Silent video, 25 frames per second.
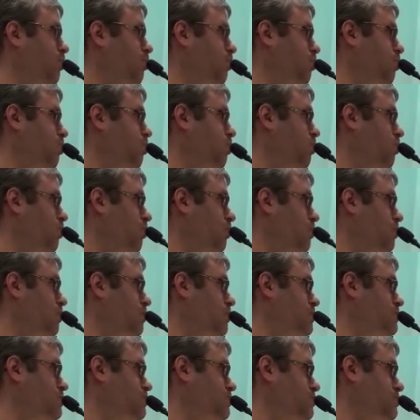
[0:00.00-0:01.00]
James Cannon
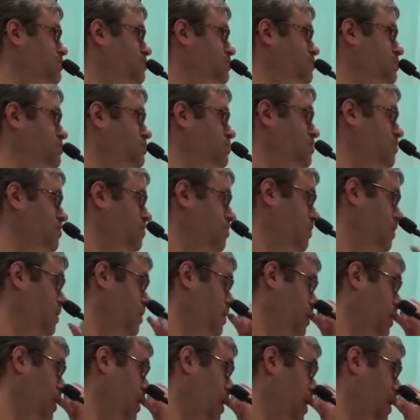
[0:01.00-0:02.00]
said,
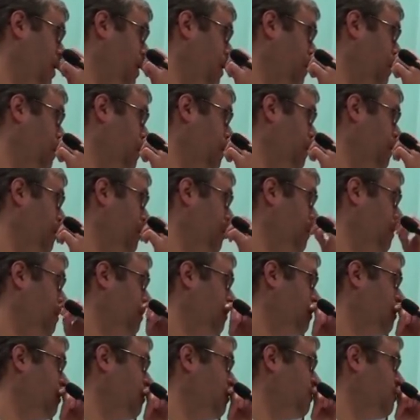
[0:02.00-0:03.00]
who touches the
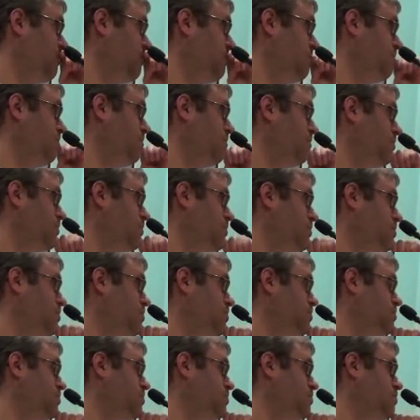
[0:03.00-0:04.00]
Russian question,
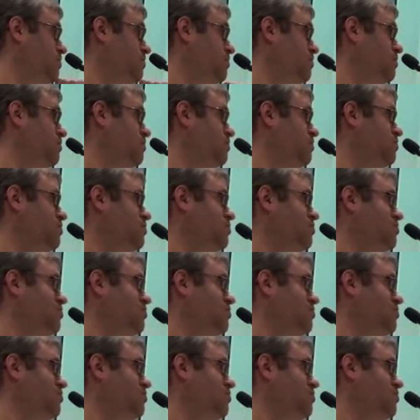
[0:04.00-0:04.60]
touches the revolution.